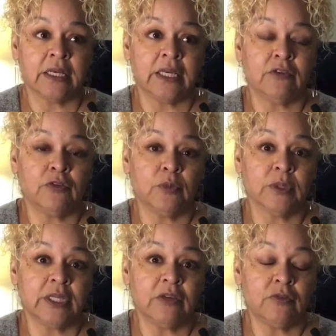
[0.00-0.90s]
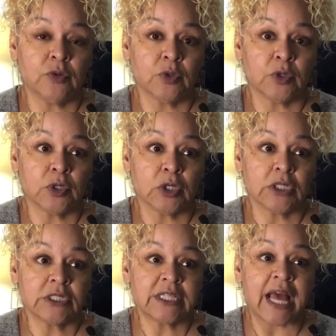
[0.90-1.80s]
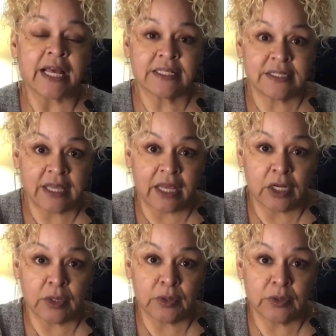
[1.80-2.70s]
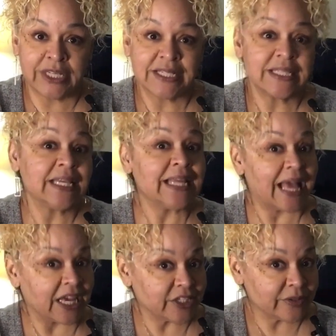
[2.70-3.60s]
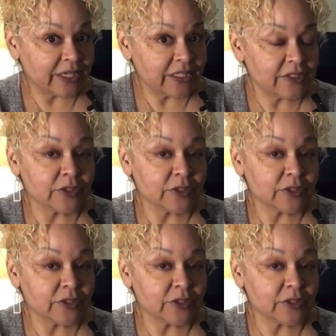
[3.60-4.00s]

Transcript: if you believe your tax debt owed is inaccurate,